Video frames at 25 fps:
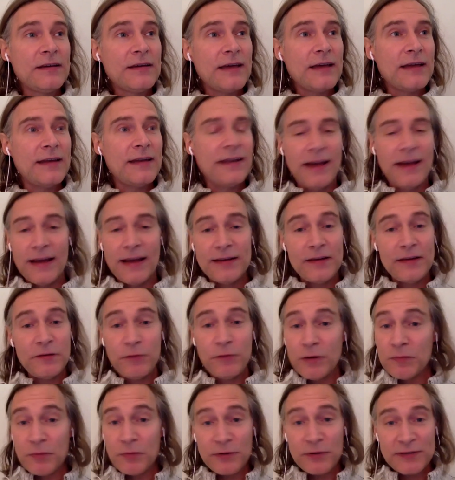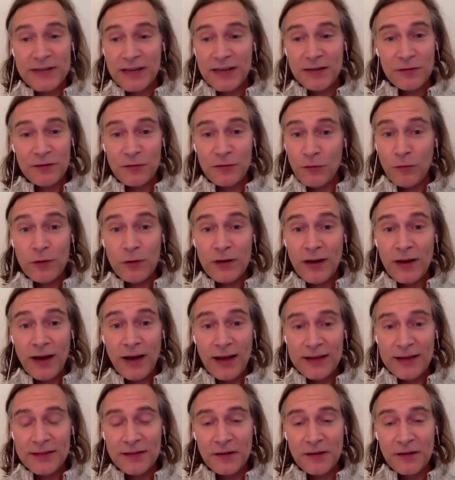and 91% would not.